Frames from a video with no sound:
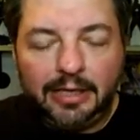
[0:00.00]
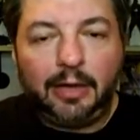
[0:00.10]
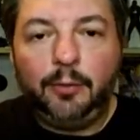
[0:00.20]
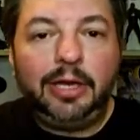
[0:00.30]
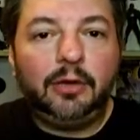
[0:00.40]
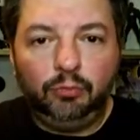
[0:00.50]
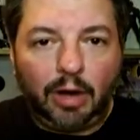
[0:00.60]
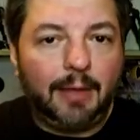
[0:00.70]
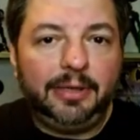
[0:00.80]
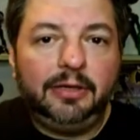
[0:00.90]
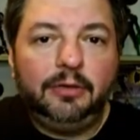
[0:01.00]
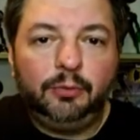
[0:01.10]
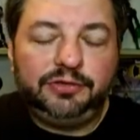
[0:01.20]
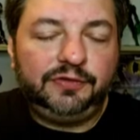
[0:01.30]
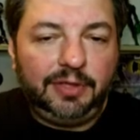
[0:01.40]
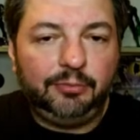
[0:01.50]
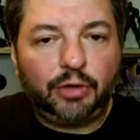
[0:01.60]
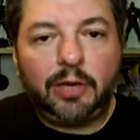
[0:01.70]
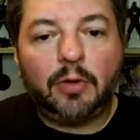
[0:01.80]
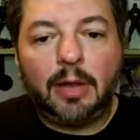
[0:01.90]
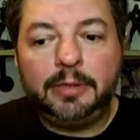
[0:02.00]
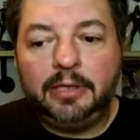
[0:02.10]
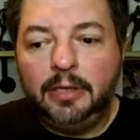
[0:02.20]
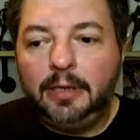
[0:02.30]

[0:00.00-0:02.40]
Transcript: Nightwing, Robin, which is Tim Drake Robin,